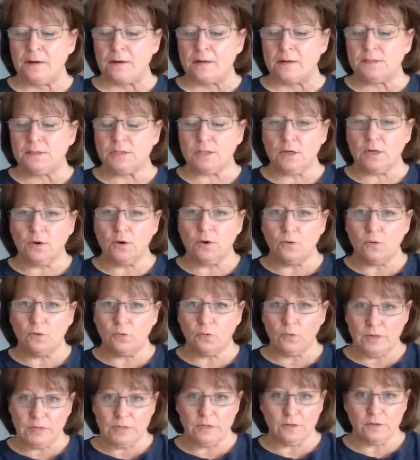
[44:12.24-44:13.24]
So
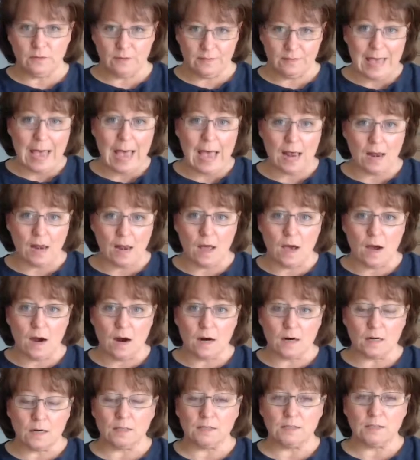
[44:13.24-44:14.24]
when you're that
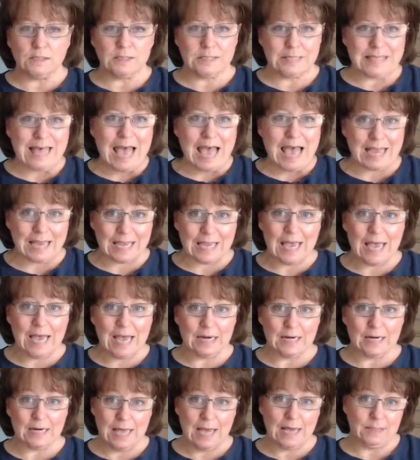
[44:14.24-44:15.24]
large, that
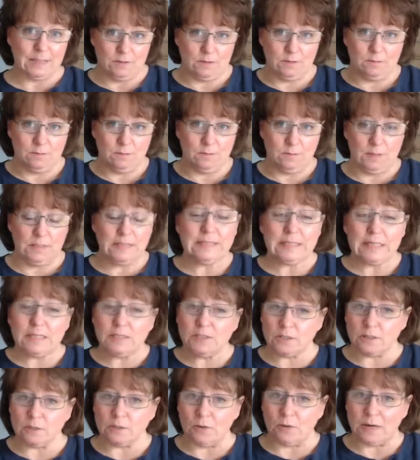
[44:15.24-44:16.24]
can that's
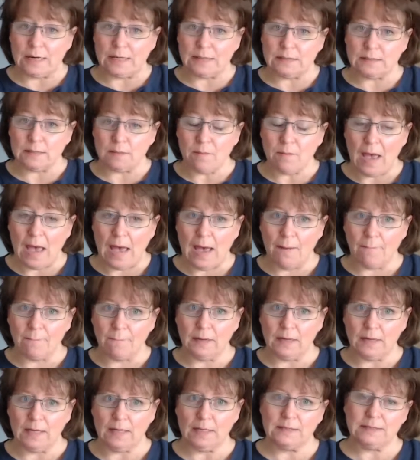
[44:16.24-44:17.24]
essentially what ends up
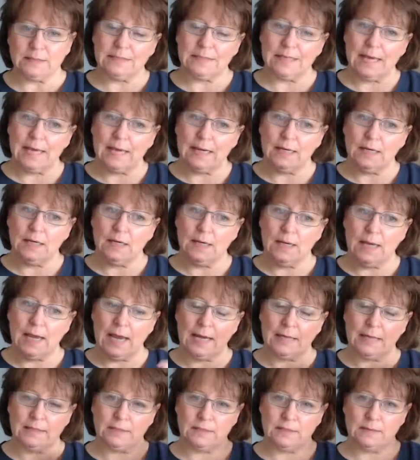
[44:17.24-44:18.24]
happening is that it
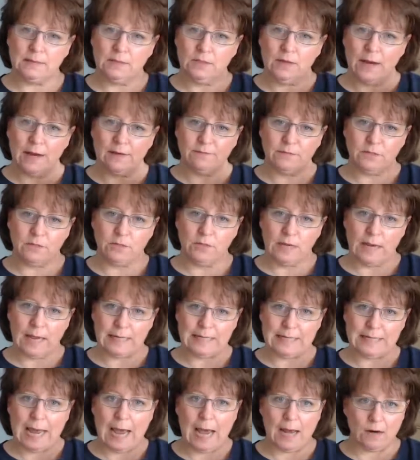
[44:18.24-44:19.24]
has you have to look
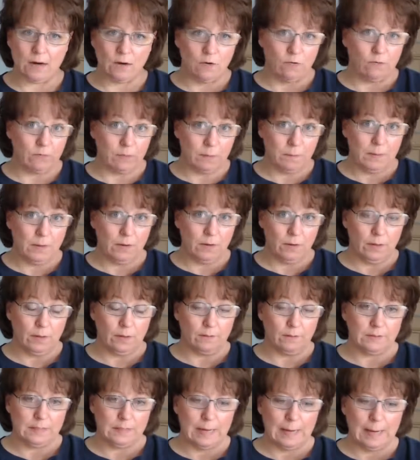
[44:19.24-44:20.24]
at data over a period
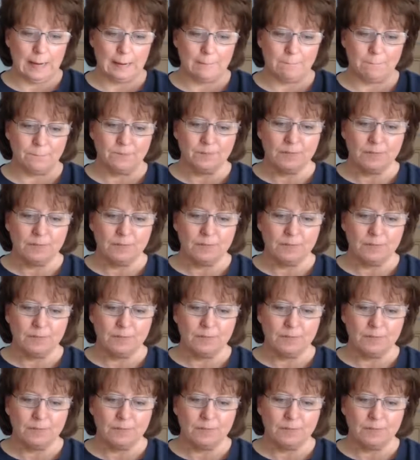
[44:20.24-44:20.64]
of time.